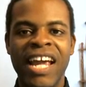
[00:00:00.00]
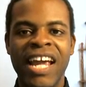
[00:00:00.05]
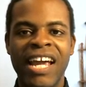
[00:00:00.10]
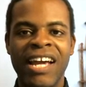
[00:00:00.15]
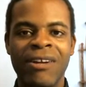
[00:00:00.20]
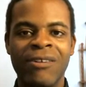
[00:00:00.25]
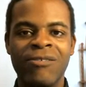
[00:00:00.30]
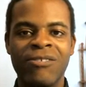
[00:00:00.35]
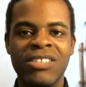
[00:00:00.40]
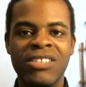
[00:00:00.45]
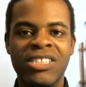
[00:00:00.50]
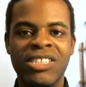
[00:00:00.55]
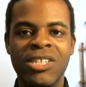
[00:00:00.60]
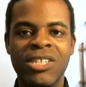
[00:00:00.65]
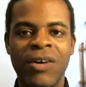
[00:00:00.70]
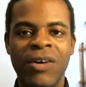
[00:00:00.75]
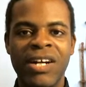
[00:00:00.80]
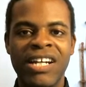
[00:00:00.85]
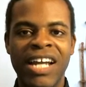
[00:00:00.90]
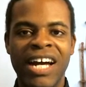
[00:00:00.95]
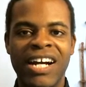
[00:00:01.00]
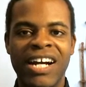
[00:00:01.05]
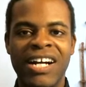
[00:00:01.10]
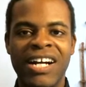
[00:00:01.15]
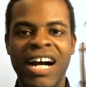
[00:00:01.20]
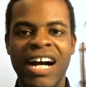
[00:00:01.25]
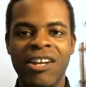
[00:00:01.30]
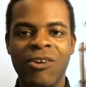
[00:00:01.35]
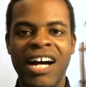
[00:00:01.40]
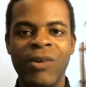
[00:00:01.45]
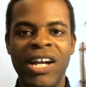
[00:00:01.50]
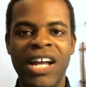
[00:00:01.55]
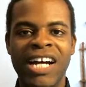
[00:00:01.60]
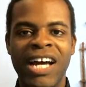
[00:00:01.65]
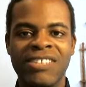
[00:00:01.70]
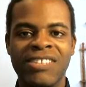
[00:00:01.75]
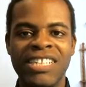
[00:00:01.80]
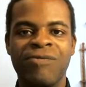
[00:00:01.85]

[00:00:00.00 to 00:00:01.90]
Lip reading: and showing that Kylo Ren has